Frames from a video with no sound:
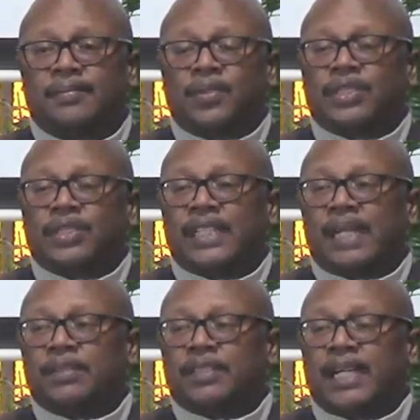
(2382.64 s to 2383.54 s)
to
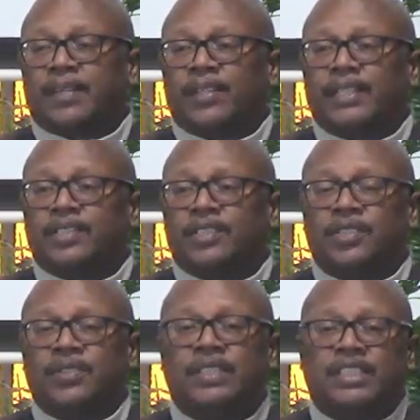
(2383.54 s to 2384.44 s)
establish congregations. You
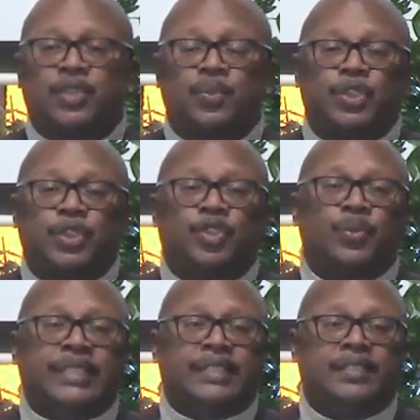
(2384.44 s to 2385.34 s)
didn't just
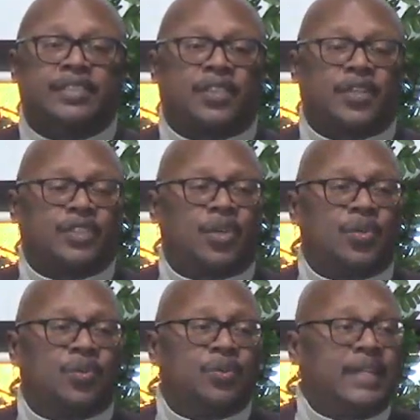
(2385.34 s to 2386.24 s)
retreat and start your
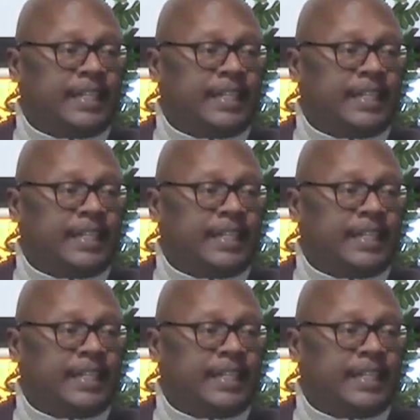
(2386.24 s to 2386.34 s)
own.